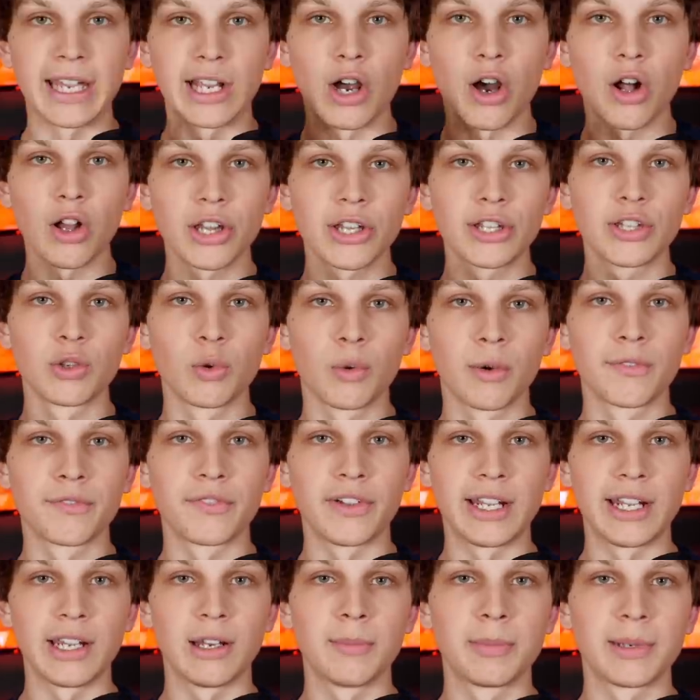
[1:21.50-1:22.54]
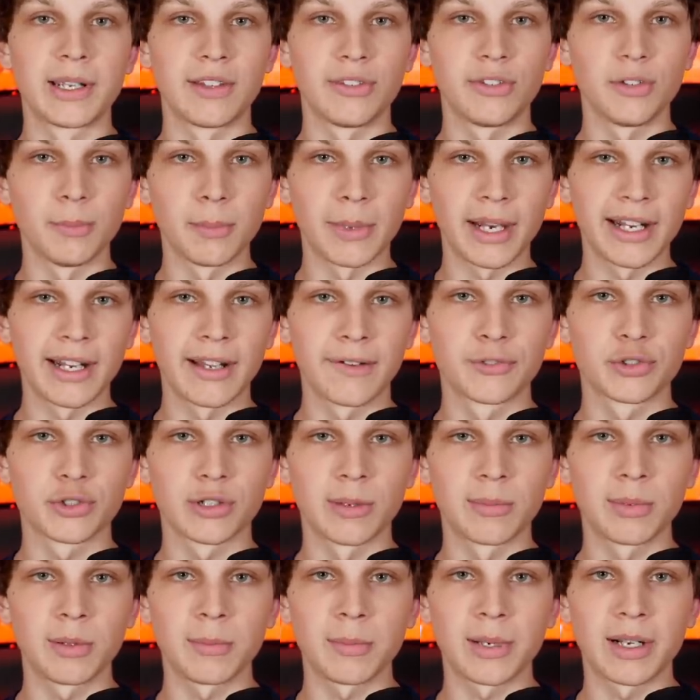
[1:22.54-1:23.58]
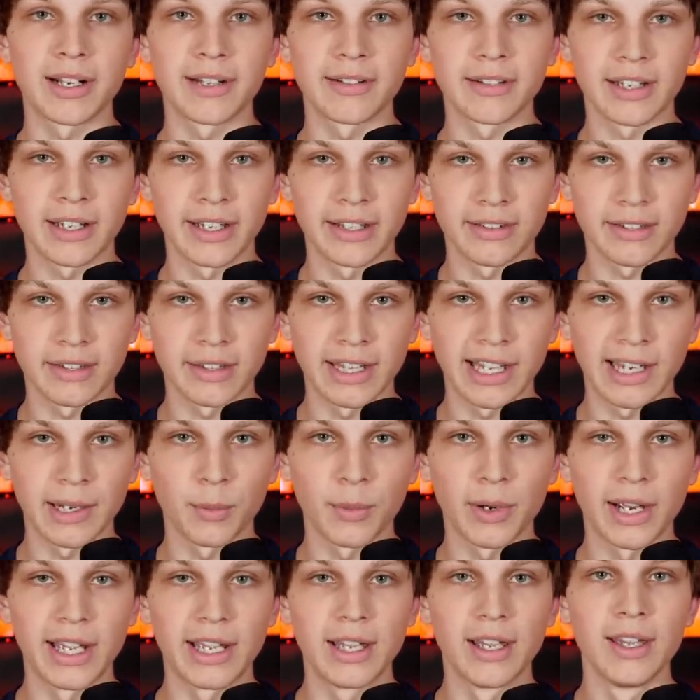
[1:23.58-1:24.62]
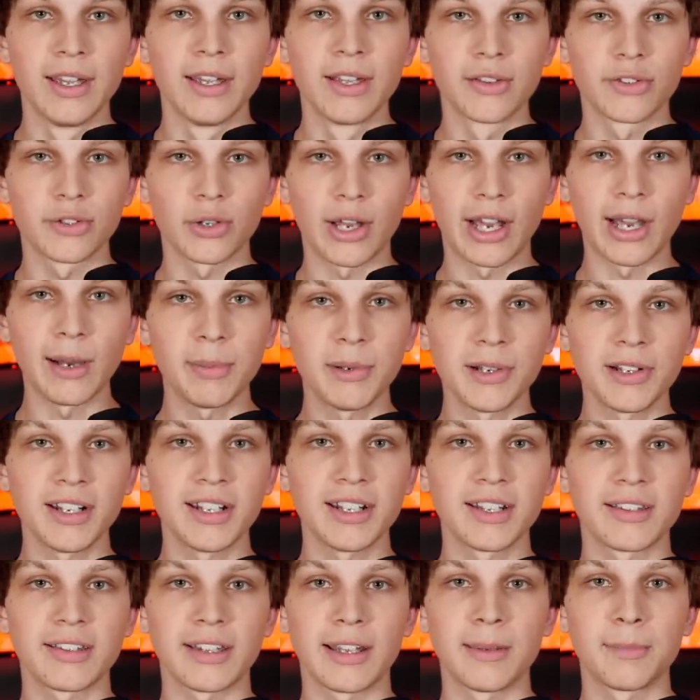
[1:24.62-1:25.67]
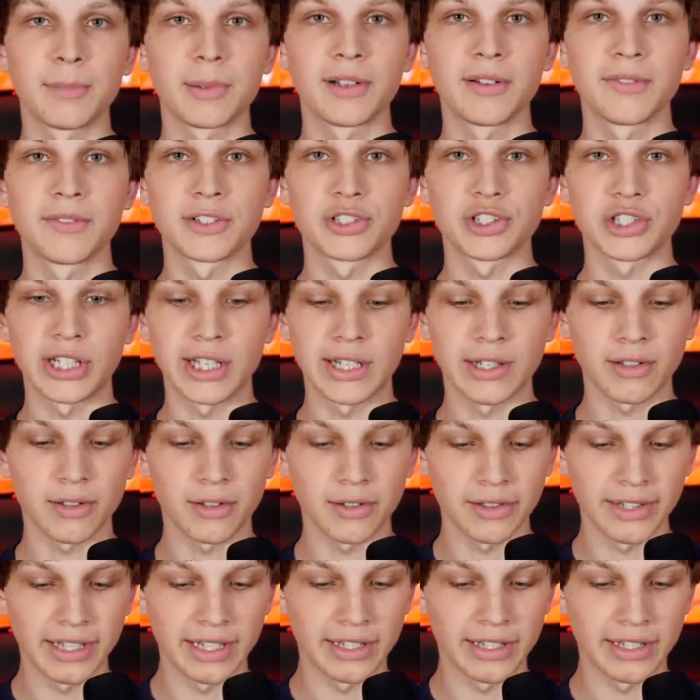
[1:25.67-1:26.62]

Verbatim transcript: and call it your video because you might have trouble monetizing that way. So how about an example of a channel